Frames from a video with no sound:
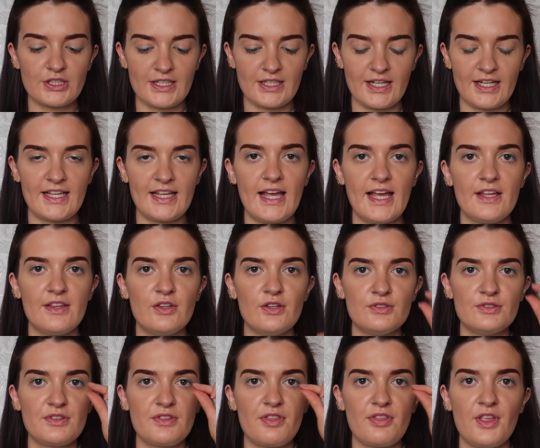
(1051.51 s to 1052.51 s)
Like, I hate
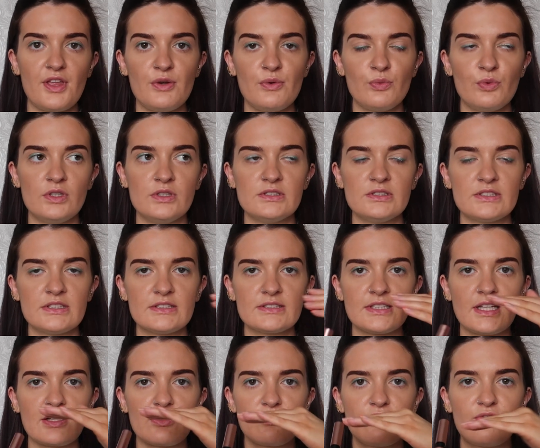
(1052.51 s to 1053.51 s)
those thin ones.
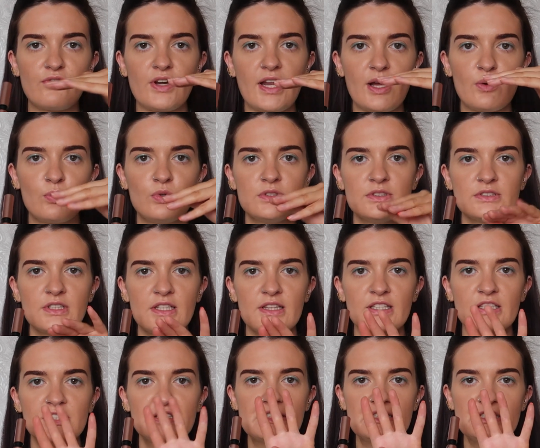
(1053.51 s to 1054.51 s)
It's like flat one side
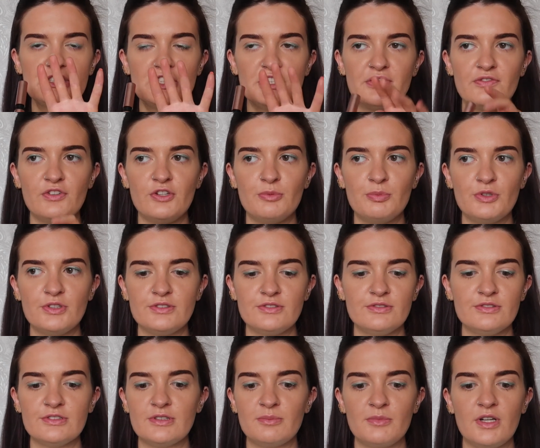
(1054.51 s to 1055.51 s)
and it's literally a few
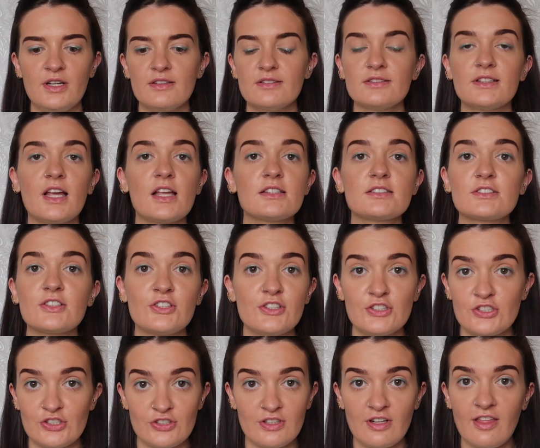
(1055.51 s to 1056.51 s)
bristles. I'm like, that's
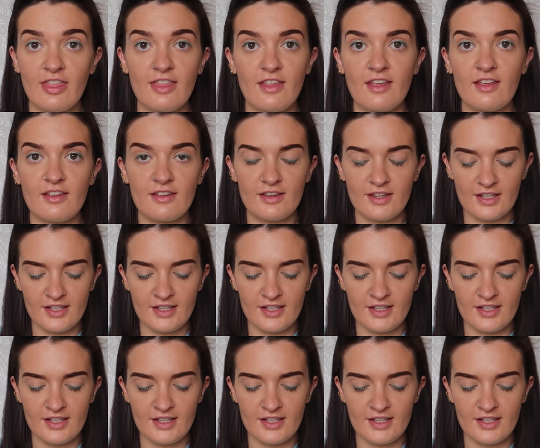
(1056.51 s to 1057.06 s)
gonna do nothing.